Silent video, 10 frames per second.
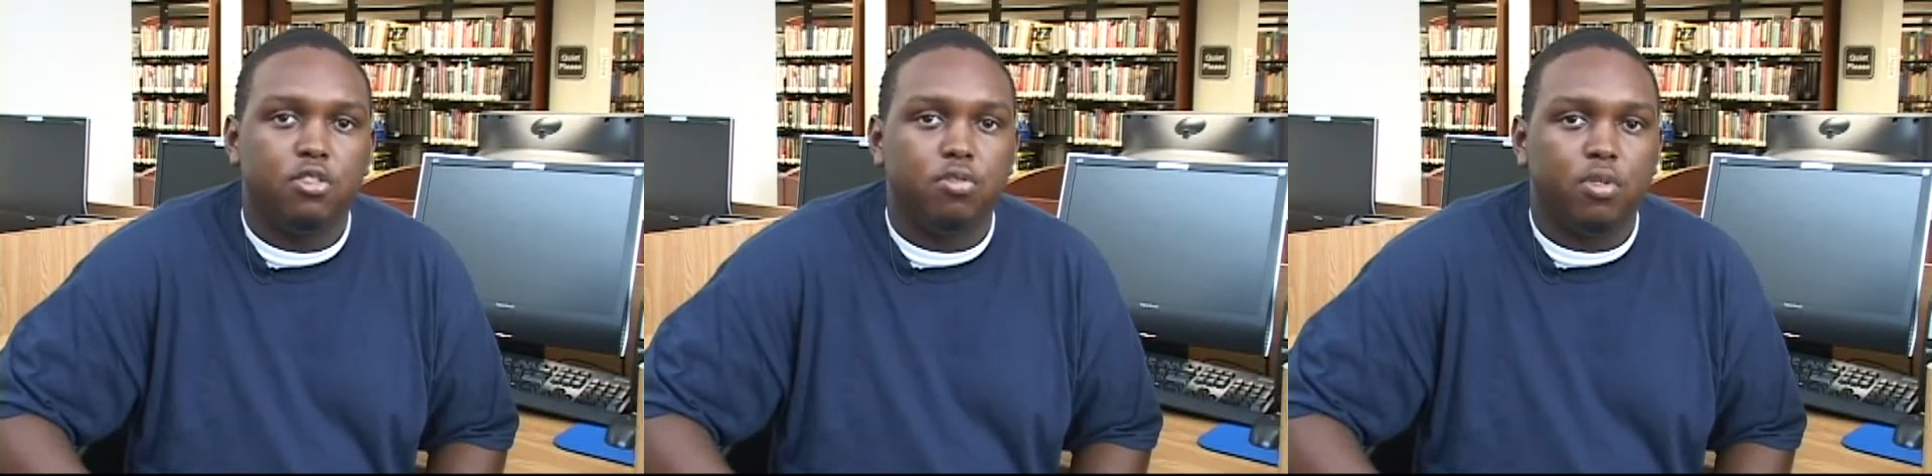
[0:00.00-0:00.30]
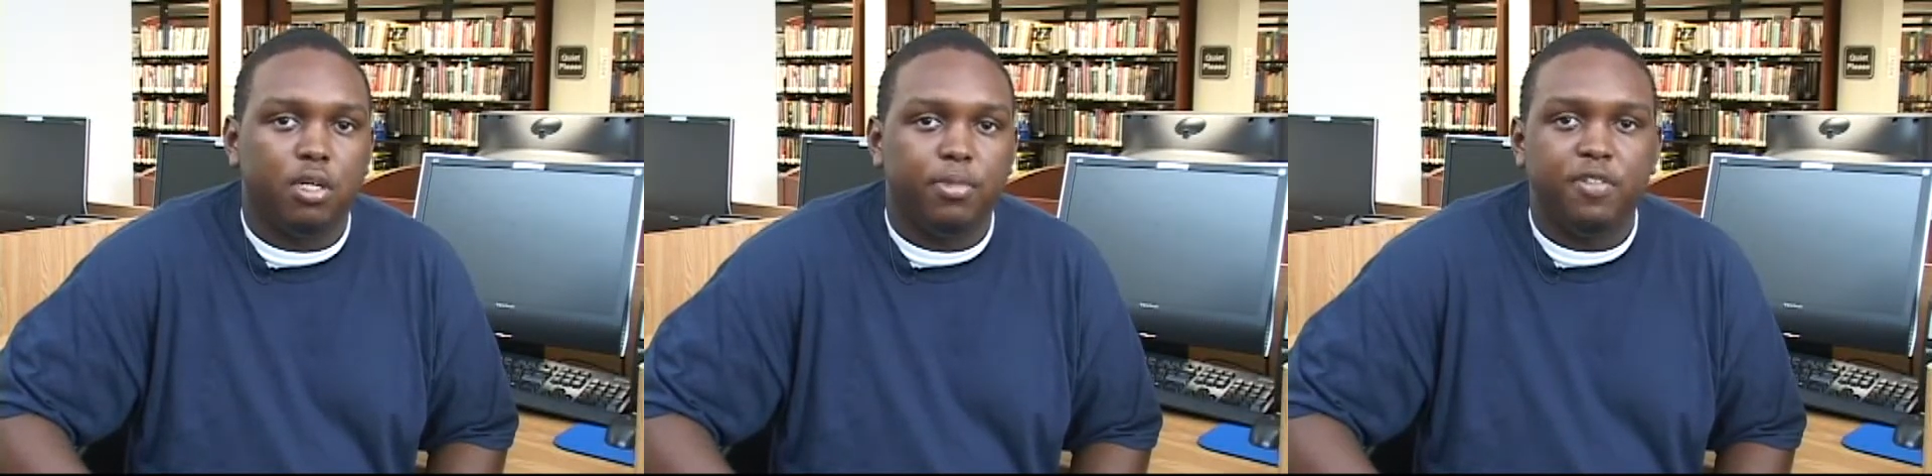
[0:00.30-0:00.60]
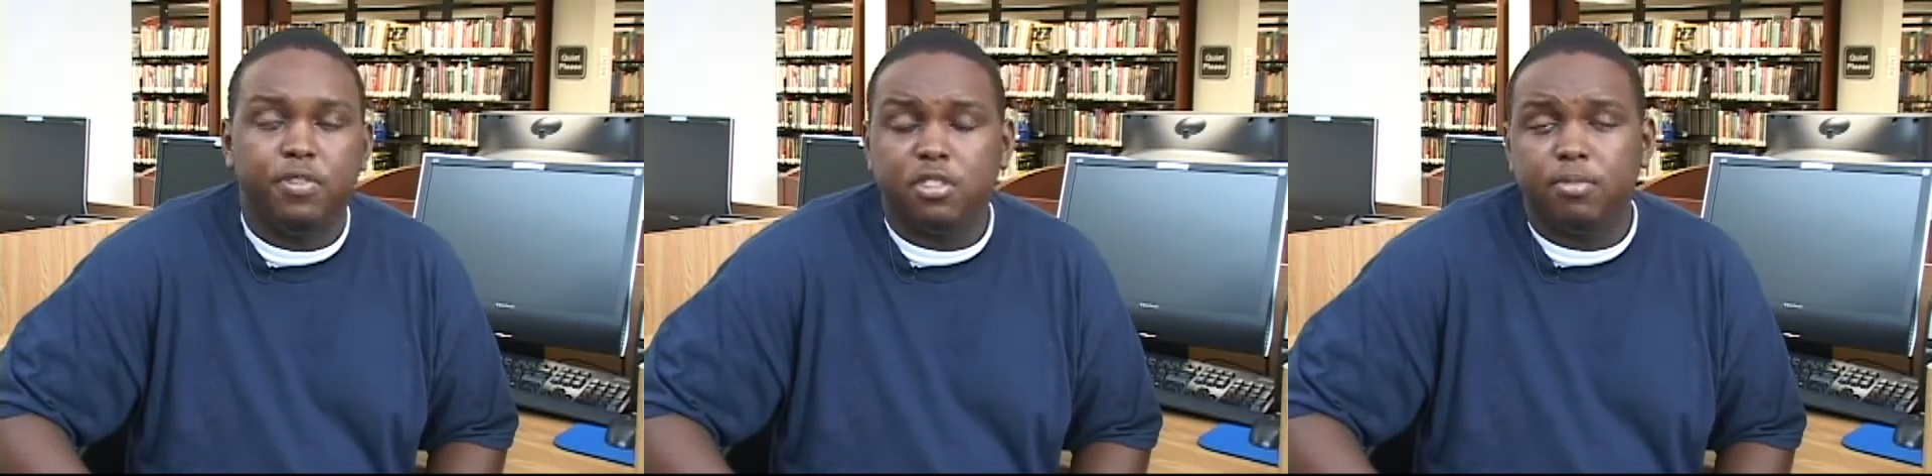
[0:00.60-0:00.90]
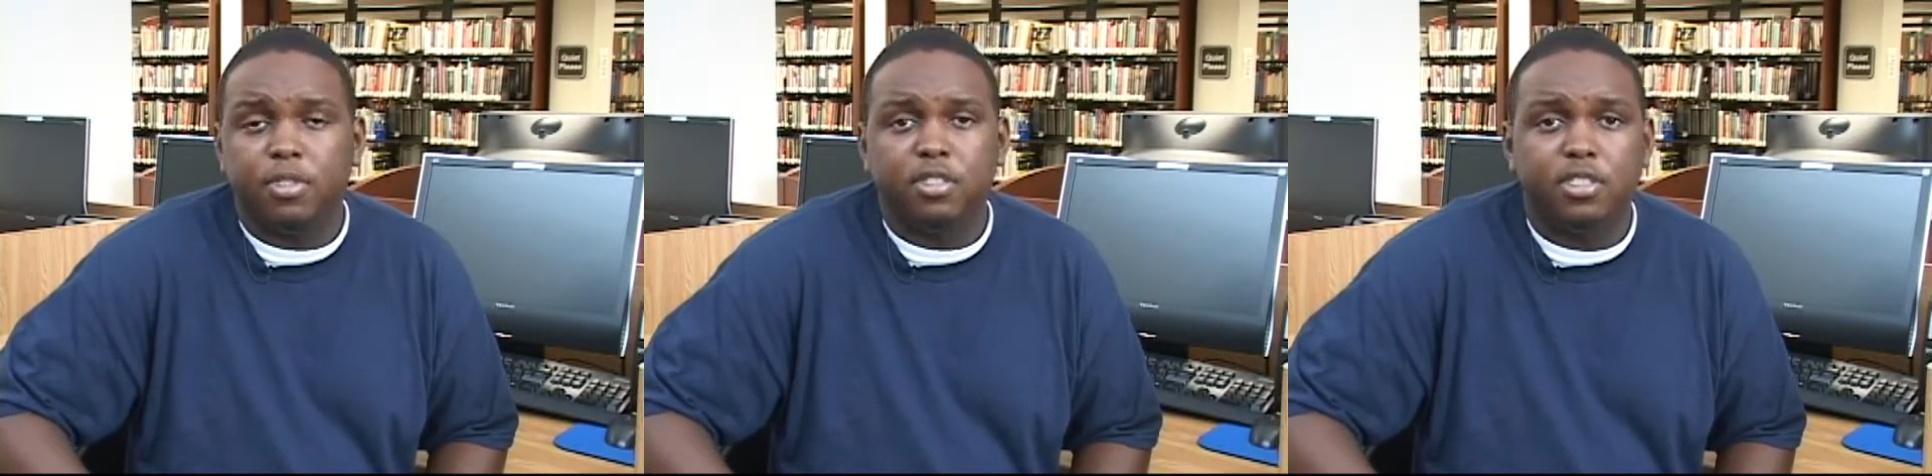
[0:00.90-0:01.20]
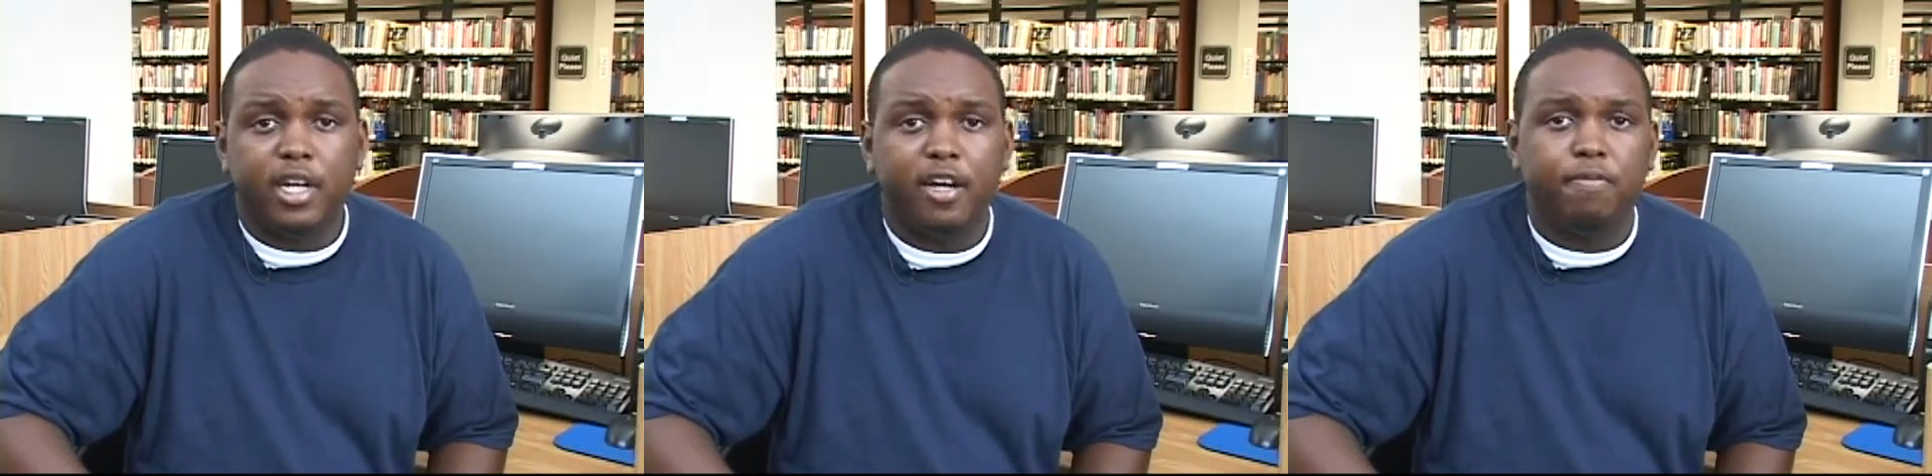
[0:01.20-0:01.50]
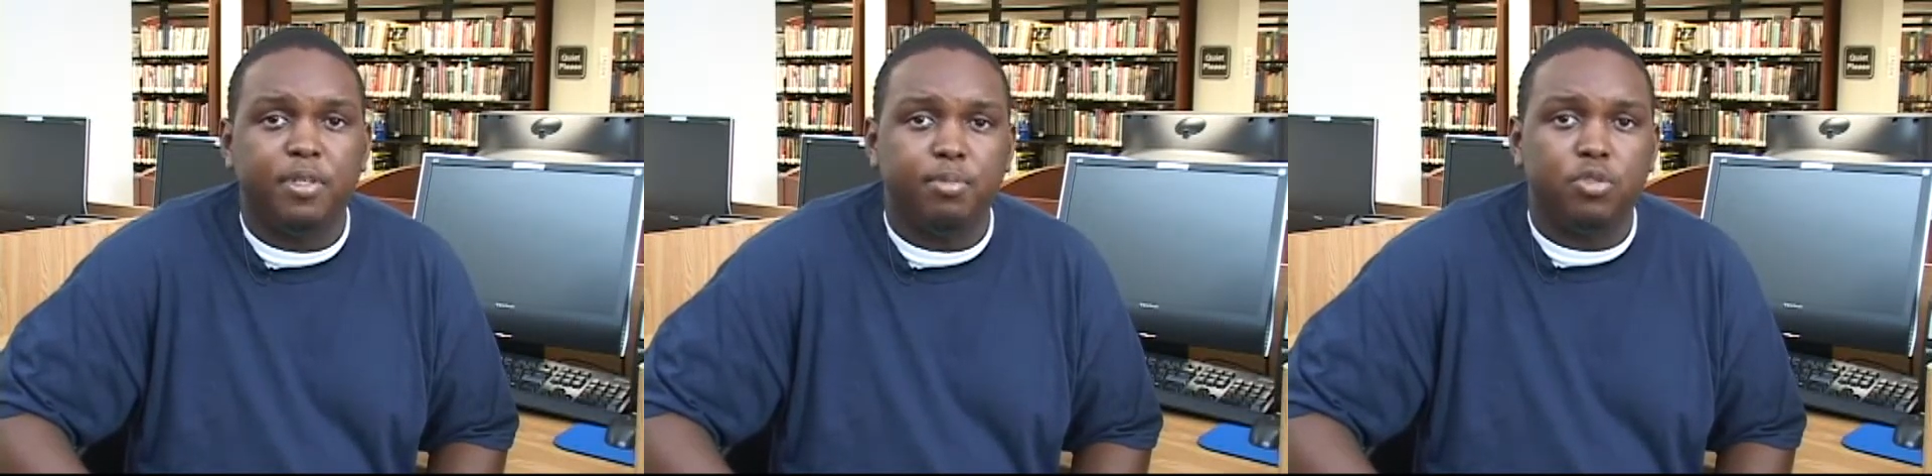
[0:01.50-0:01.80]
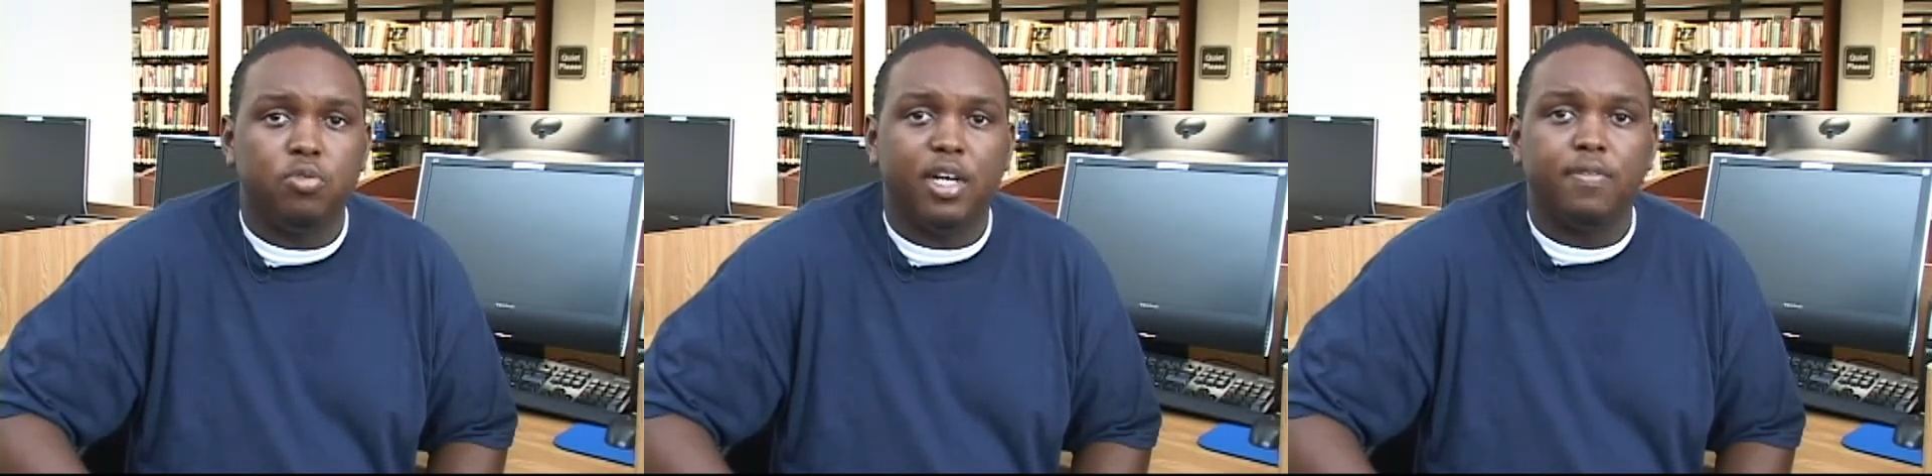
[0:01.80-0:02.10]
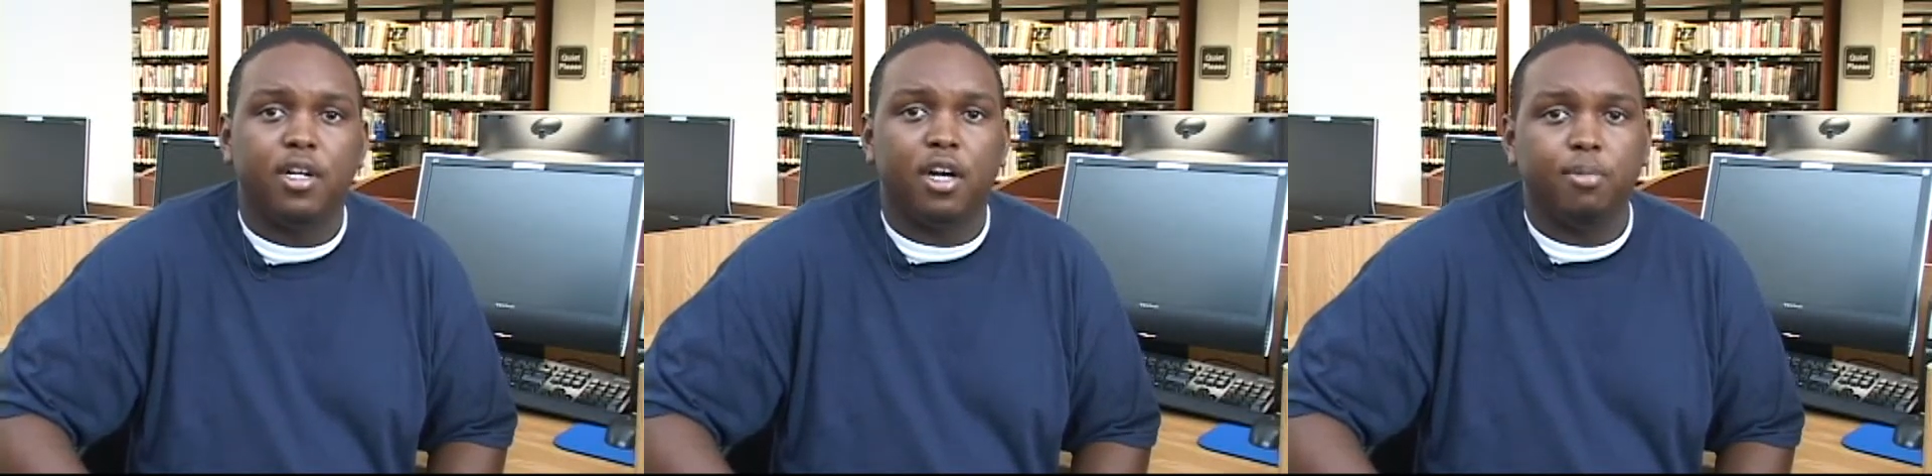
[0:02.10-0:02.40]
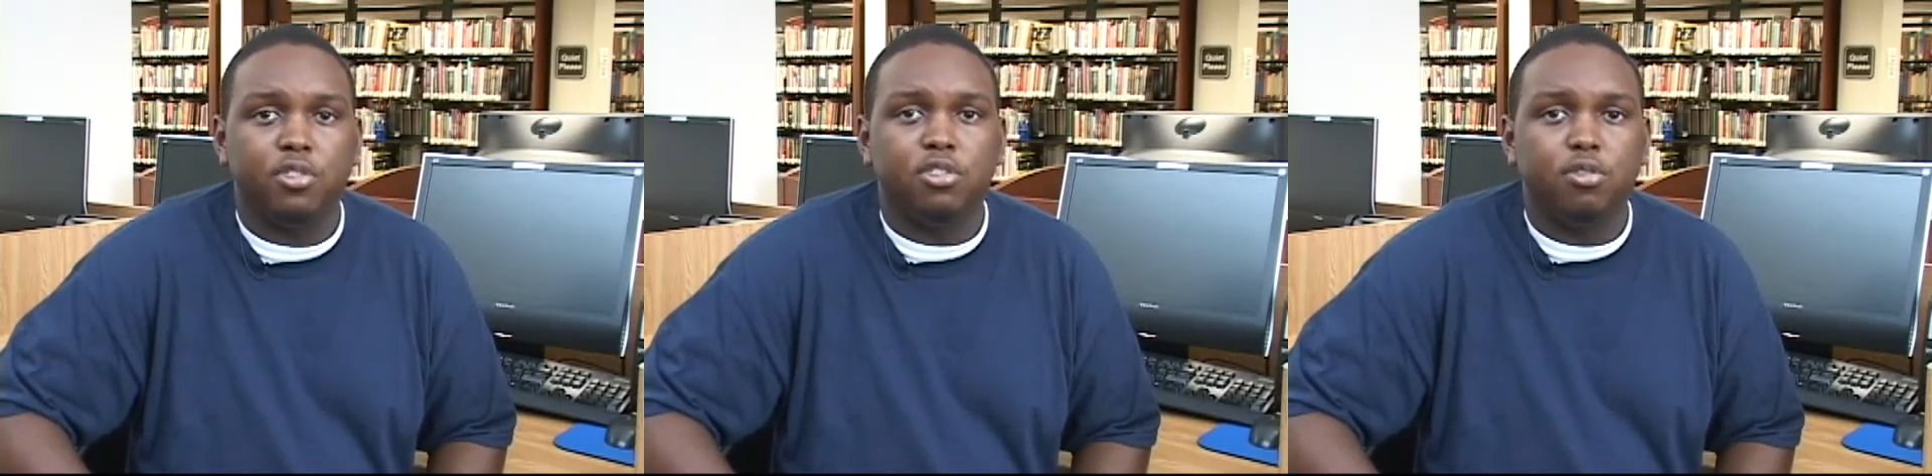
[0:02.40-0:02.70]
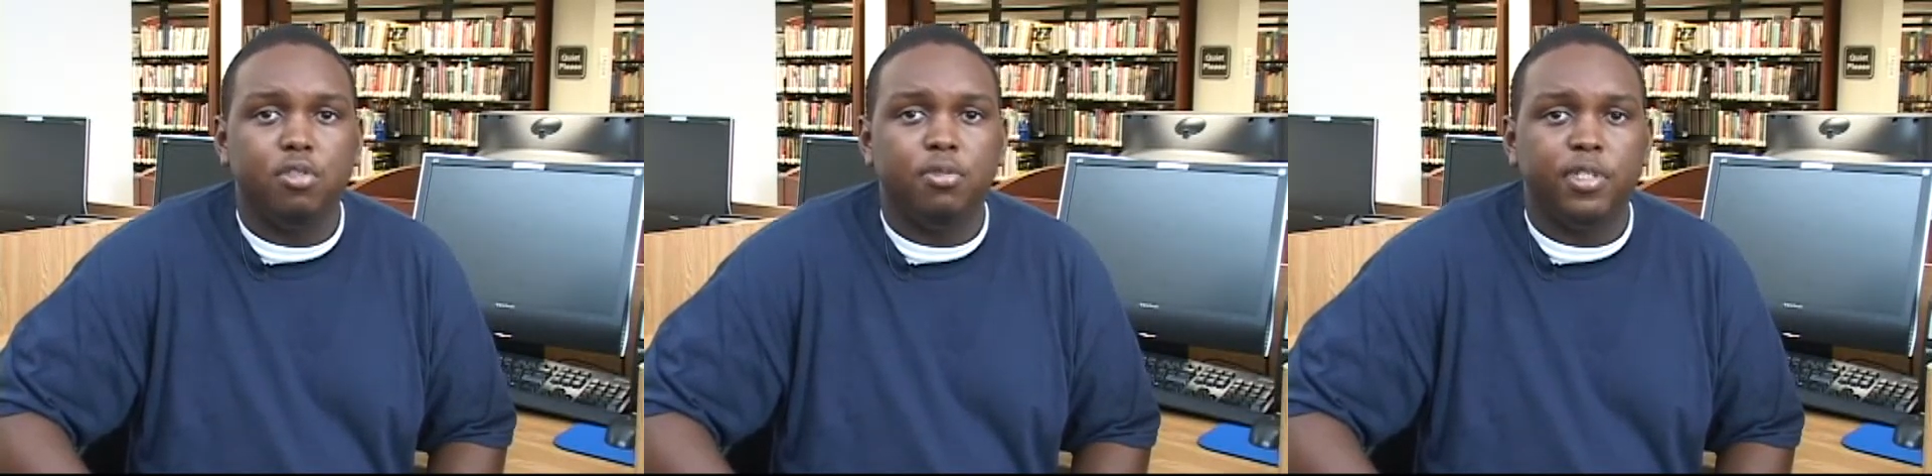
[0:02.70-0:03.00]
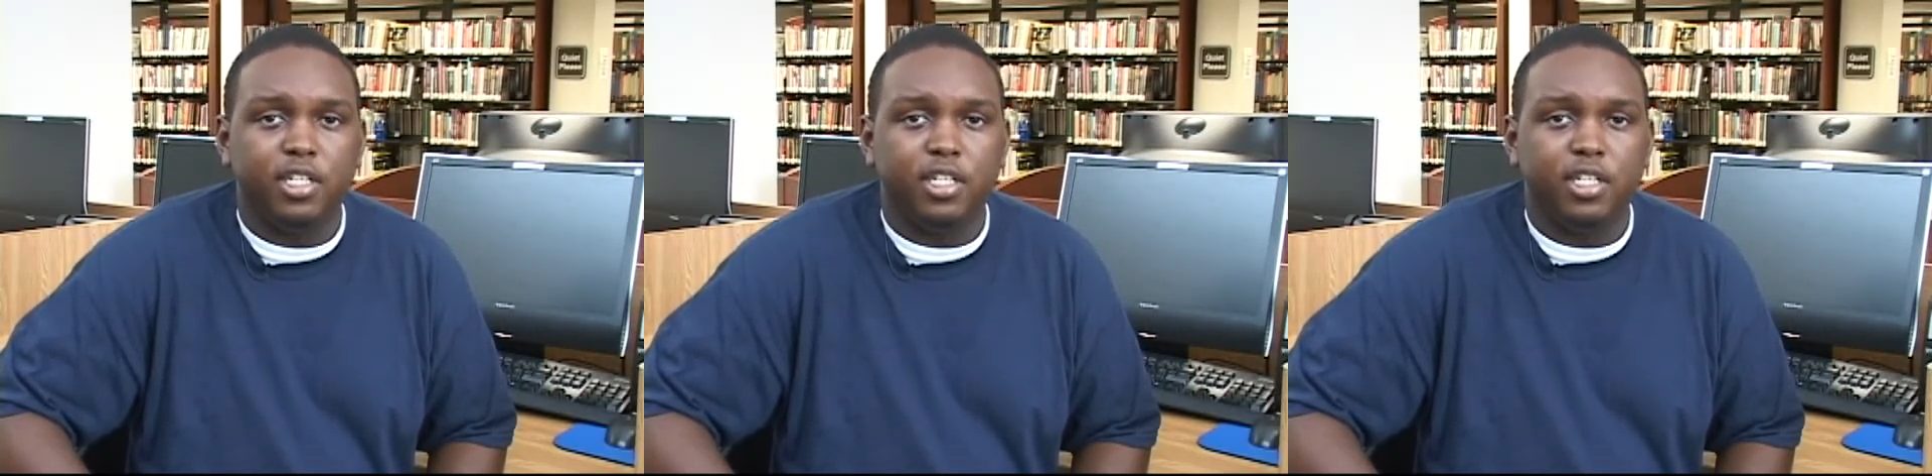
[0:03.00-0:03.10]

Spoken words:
to even some of the staff members who have the opportunity,